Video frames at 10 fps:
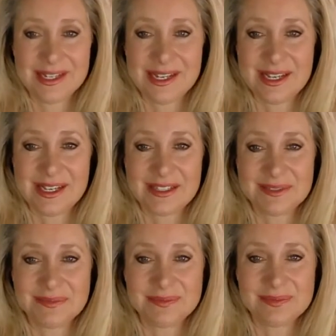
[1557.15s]

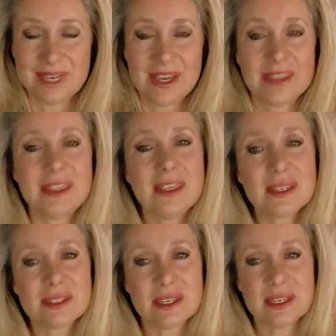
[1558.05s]
Um, I think
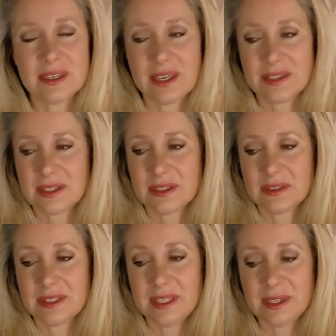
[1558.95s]
as a as a
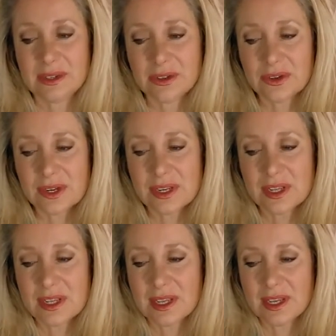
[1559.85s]
leader,
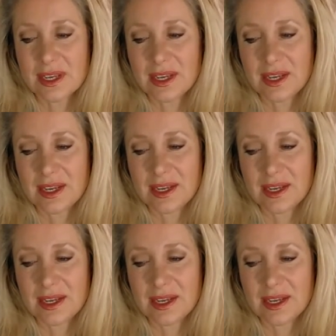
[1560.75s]
mm-hmm.